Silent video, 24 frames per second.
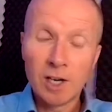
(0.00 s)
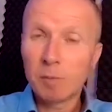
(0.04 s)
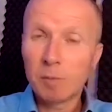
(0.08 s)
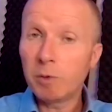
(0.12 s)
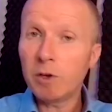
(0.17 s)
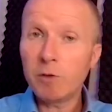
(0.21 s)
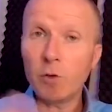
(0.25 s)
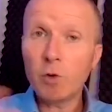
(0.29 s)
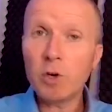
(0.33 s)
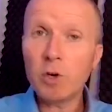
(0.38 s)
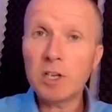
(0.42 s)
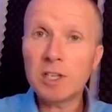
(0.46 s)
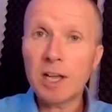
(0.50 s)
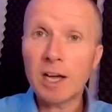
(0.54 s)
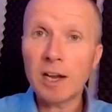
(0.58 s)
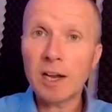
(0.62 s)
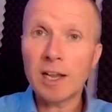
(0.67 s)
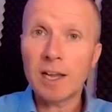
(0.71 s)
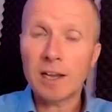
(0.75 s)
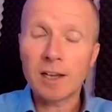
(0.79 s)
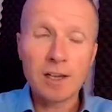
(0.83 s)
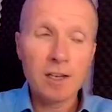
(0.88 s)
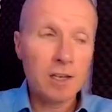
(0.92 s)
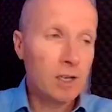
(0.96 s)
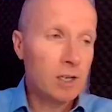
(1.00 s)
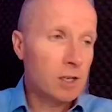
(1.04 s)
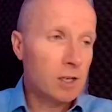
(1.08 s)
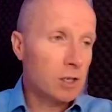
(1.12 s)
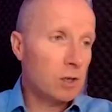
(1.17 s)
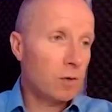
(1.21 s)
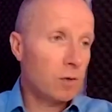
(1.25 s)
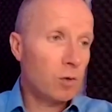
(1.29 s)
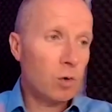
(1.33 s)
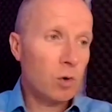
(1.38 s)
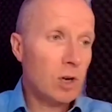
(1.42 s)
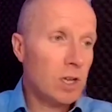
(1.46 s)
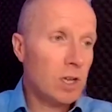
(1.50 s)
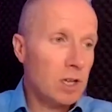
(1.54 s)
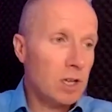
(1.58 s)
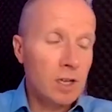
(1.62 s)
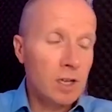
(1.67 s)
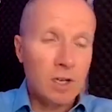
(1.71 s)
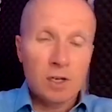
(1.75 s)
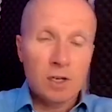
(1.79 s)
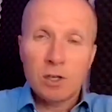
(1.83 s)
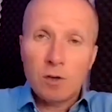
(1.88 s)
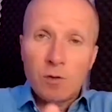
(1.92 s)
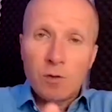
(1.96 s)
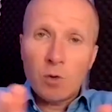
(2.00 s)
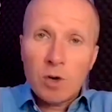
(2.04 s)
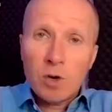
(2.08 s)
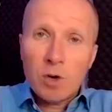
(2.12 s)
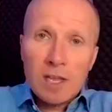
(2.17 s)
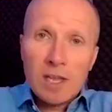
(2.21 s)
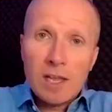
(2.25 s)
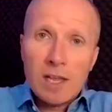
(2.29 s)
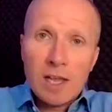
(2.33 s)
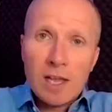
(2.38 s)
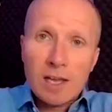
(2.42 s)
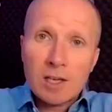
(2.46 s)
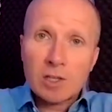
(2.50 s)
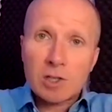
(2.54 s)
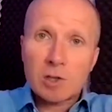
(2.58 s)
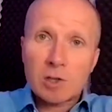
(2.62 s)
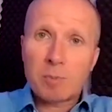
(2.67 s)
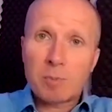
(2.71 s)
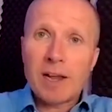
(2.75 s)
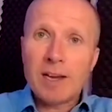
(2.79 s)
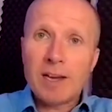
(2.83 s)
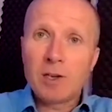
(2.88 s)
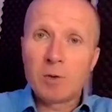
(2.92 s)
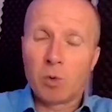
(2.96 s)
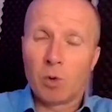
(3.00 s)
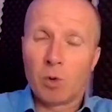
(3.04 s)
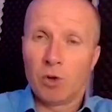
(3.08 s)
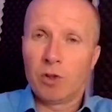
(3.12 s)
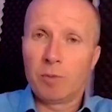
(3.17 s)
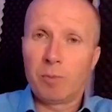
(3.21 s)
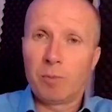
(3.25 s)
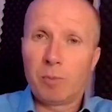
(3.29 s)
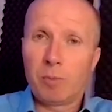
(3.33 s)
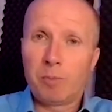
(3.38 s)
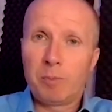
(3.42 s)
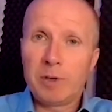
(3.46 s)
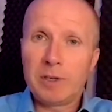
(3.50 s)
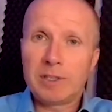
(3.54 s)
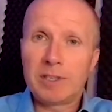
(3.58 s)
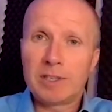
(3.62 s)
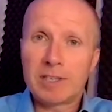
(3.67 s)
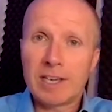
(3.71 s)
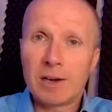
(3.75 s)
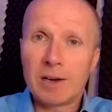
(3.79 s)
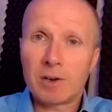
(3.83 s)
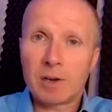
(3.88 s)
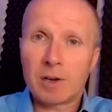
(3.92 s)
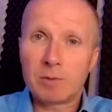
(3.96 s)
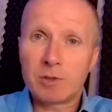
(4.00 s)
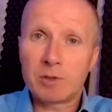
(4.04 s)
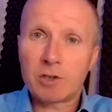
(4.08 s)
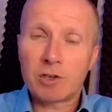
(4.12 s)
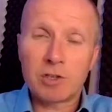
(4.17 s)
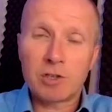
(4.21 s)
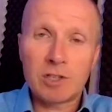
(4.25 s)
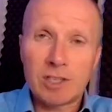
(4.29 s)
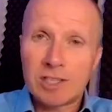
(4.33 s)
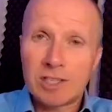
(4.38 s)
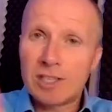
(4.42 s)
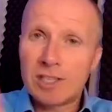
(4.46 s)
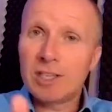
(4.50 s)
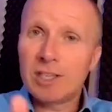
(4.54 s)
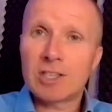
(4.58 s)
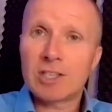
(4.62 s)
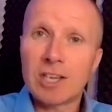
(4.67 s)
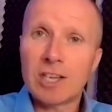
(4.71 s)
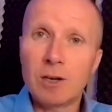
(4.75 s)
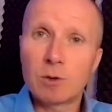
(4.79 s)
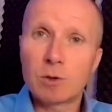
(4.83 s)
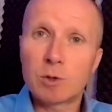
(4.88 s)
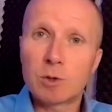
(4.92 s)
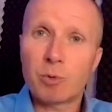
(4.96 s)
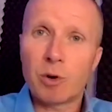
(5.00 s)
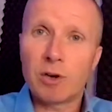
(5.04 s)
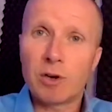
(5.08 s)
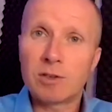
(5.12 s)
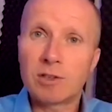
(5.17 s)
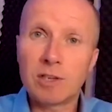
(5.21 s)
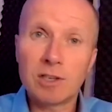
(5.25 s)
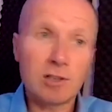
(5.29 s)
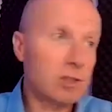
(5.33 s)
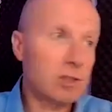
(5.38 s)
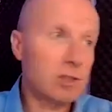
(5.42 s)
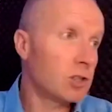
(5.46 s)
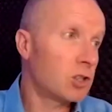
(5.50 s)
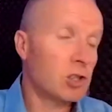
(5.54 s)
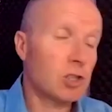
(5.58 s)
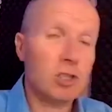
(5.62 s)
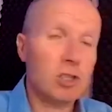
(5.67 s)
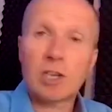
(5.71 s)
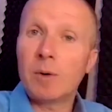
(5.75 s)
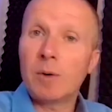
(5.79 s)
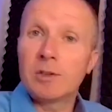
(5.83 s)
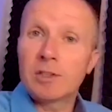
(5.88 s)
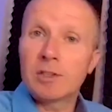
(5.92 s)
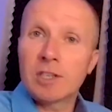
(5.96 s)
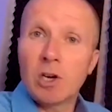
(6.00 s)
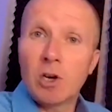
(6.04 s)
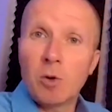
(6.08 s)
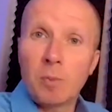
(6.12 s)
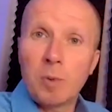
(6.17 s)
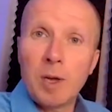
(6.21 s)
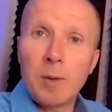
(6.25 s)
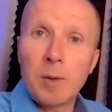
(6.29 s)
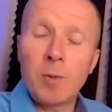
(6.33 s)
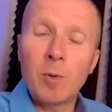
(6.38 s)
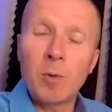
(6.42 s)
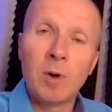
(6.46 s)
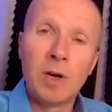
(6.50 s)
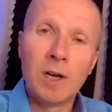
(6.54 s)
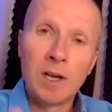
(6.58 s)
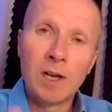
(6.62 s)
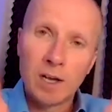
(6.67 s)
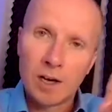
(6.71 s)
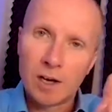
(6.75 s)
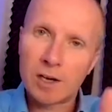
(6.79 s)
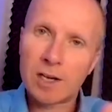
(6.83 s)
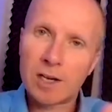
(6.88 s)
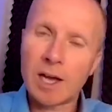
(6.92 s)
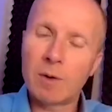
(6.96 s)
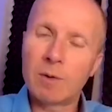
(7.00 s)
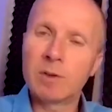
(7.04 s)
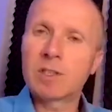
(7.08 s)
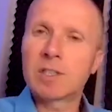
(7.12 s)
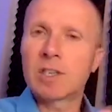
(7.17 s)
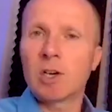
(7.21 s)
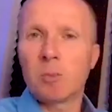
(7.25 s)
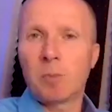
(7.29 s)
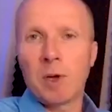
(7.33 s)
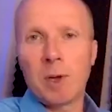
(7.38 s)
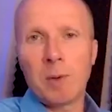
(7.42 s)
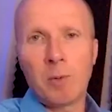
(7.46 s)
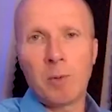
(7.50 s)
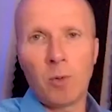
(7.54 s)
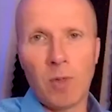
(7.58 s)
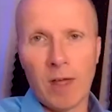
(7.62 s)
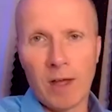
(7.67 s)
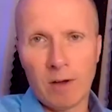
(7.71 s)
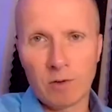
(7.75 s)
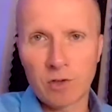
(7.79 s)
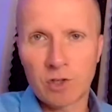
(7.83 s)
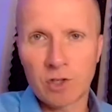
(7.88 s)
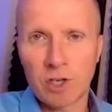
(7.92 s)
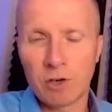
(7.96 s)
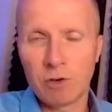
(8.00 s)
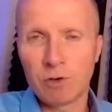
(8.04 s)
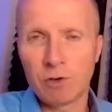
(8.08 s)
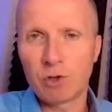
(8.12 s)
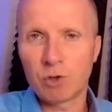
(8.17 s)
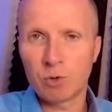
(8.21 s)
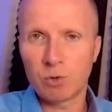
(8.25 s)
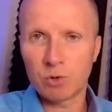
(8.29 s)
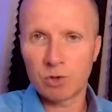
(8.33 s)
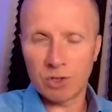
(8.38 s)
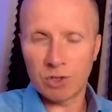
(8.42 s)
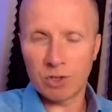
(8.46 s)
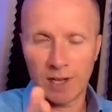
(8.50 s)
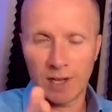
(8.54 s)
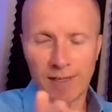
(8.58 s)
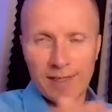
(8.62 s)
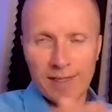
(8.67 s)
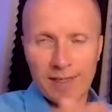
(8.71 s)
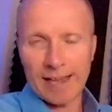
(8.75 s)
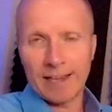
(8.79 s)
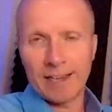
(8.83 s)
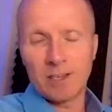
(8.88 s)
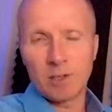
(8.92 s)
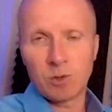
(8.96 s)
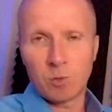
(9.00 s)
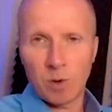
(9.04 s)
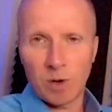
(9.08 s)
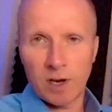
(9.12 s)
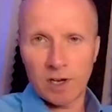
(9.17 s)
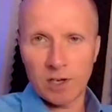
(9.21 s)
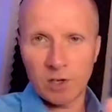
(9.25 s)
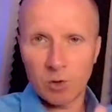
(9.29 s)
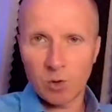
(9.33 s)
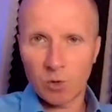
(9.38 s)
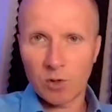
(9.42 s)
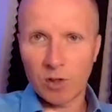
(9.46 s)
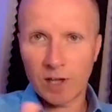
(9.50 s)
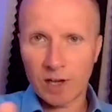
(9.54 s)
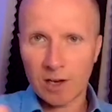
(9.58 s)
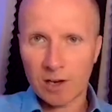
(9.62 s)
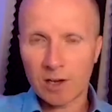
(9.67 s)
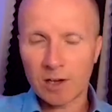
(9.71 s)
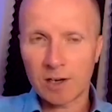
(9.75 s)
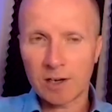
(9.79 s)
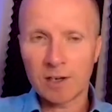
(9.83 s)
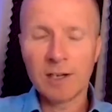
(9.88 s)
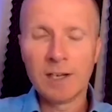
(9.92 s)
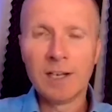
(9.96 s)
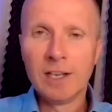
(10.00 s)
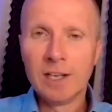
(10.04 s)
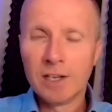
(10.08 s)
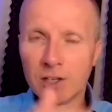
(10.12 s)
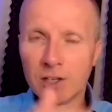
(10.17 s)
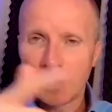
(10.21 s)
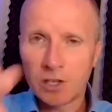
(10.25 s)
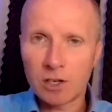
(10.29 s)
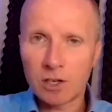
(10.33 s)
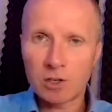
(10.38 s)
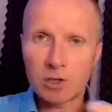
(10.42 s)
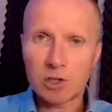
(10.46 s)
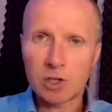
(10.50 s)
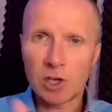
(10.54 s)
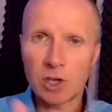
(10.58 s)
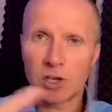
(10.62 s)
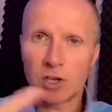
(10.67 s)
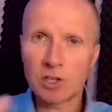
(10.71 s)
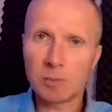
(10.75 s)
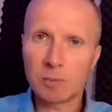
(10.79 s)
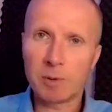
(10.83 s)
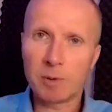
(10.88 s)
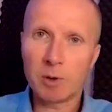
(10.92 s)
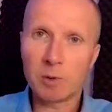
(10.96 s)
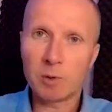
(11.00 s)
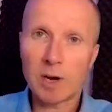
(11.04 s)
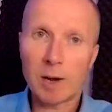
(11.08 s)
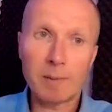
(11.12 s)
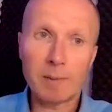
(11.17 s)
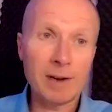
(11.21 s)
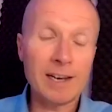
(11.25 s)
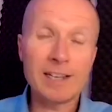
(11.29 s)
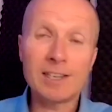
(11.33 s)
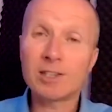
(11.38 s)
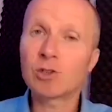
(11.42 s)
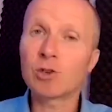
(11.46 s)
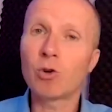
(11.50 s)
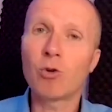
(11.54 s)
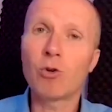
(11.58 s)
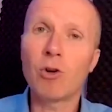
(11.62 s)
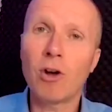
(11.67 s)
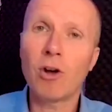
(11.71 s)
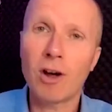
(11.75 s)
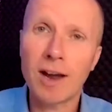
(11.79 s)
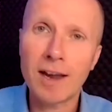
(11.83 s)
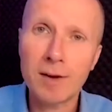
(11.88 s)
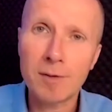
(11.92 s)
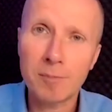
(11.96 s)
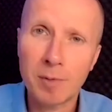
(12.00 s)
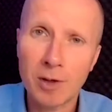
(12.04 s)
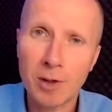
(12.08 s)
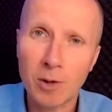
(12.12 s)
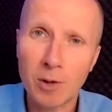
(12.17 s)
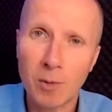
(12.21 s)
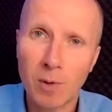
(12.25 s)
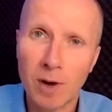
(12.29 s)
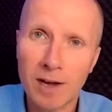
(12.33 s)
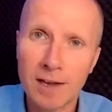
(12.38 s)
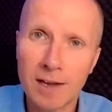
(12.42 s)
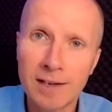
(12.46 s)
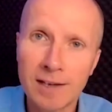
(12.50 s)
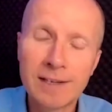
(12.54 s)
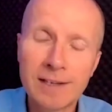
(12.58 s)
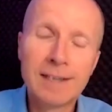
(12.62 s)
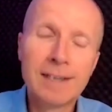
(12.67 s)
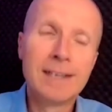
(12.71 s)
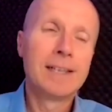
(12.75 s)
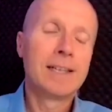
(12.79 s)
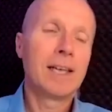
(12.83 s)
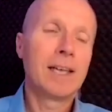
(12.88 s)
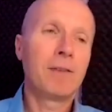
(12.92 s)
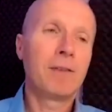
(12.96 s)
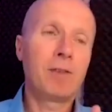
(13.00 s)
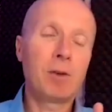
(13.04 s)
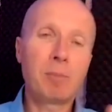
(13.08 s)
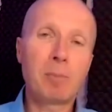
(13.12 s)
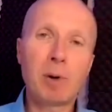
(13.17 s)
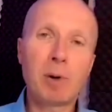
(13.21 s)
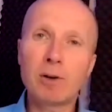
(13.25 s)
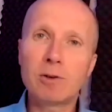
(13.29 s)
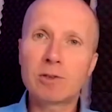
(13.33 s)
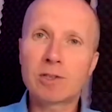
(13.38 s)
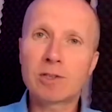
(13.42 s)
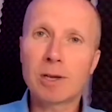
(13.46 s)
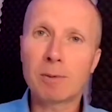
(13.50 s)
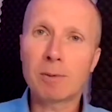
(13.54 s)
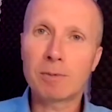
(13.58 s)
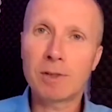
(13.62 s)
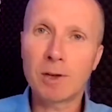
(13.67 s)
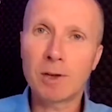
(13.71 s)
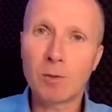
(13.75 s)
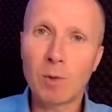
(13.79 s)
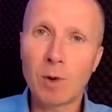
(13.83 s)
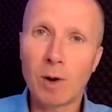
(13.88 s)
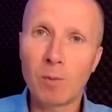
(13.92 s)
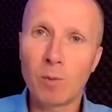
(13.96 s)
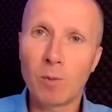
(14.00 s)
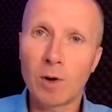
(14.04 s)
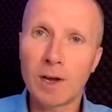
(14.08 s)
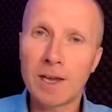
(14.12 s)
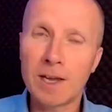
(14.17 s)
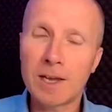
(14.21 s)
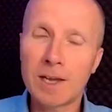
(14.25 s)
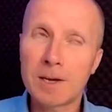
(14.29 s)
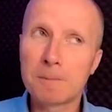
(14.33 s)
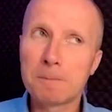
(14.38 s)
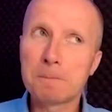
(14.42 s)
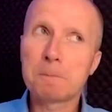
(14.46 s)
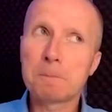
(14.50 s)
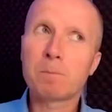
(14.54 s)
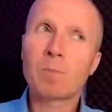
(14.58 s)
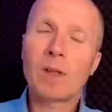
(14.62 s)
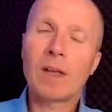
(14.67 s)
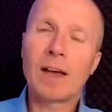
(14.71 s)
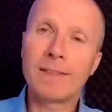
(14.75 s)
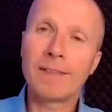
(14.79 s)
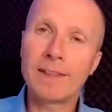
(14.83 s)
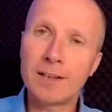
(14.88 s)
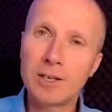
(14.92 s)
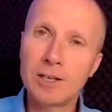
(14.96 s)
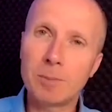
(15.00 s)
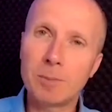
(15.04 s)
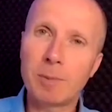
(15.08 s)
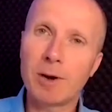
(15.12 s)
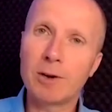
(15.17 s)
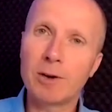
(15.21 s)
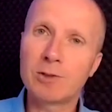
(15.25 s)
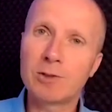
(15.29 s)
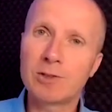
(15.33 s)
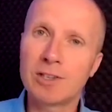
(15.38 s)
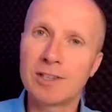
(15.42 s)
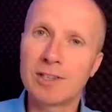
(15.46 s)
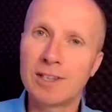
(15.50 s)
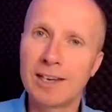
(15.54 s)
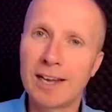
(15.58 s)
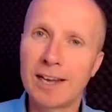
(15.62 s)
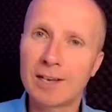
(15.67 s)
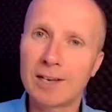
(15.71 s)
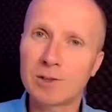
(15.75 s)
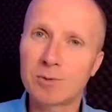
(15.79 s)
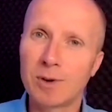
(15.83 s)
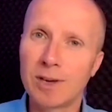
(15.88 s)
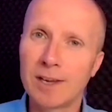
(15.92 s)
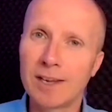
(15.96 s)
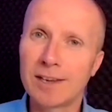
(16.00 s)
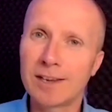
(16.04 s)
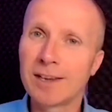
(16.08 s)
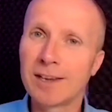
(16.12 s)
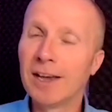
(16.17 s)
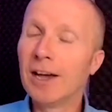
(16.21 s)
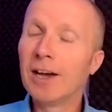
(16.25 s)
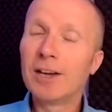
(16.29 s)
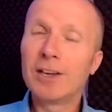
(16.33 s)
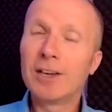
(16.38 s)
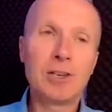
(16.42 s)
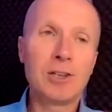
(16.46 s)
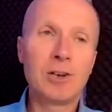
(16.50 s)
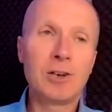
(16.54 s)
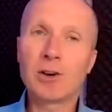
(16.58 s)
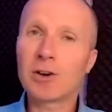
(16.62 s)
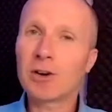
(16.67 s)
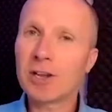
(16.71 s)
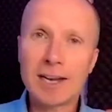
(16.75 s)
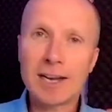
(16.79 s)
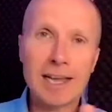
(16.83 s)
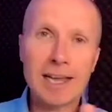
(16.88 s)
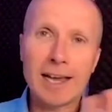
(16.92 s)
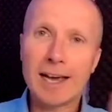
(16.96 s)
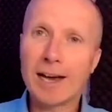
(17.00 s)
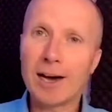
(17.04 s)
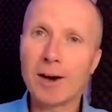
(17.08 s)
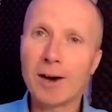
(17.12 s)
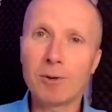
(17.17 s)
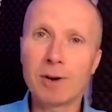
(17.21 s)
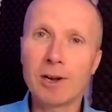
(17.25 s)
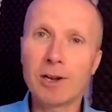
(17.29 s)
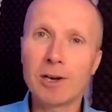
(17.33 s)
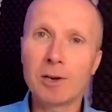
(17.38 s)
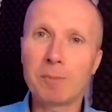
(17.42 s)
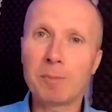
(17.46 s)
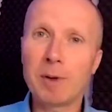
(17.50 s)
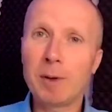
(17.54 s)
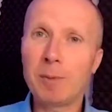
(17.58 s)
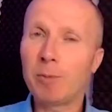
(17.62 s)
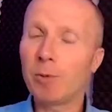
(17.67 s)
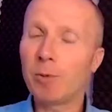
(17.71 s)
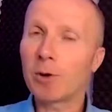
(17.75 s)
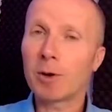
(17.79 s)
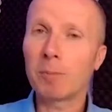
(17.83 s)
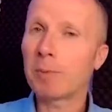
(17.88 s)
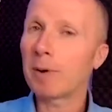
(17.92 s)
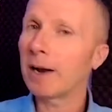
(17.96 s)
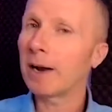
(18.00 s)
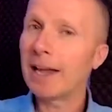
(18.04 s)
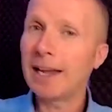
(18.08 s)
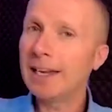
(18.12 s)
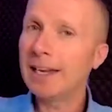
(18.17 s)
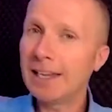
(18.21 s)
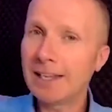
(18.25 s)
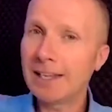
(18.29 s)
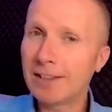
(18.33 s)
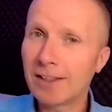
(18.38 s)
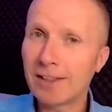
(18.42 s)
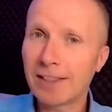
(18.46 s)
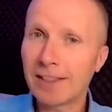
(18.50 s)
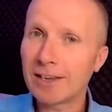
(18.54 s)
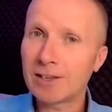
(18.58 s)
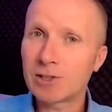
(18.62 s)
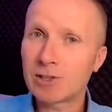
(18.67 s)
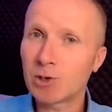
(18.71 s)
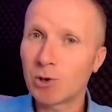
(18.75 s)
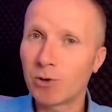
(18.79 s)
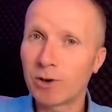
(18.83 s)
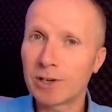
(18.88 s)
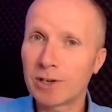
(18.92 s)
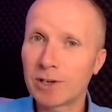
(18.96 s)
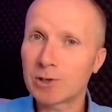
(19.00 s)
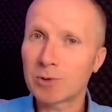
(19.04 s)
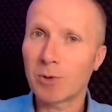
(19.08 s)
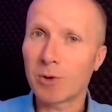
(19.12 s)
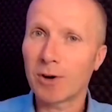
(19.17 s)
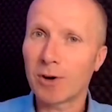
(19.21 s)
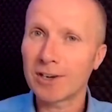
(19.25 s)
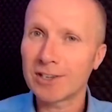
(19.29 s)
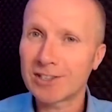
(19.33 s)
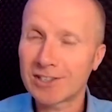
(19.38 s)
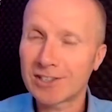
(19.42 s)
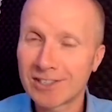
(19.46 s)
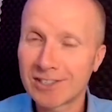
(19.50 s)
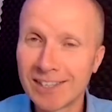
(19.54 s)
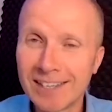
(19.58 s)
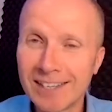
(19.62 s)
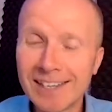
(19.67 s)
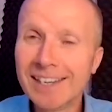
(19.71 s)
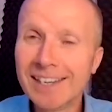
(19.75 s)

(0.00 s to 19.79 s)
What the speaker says: But you've already done it. You've already explained what the business outcome is, because it's in your sales process. So just go and tell people that on socials, and that is where you're then gonna, start to build up. And it's all right, by the way, if you post something one week and then you post it the next week, you're not going to get a whole load of people complaining that they saw it twice.